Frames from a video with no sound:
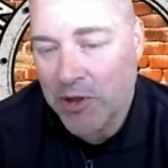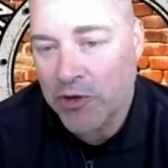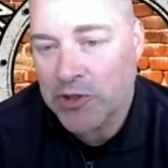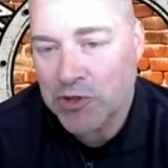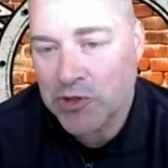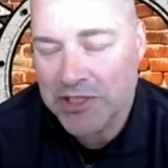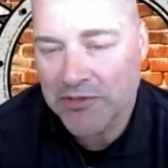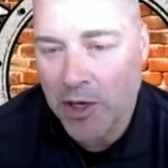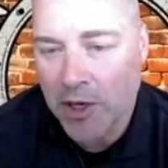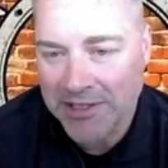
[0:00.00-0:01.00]
their
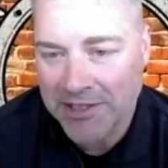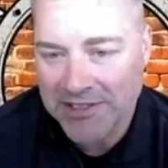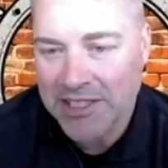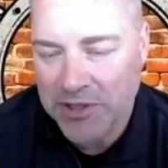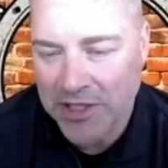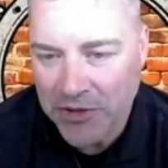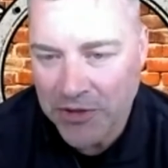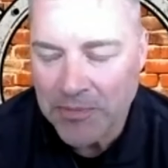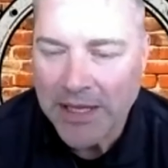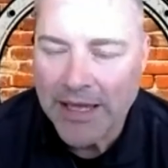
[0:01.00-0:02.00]
choice of option, because that's
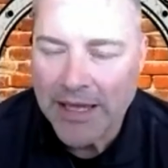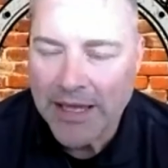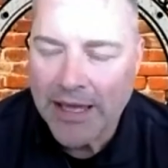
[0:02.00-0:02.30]
what they do.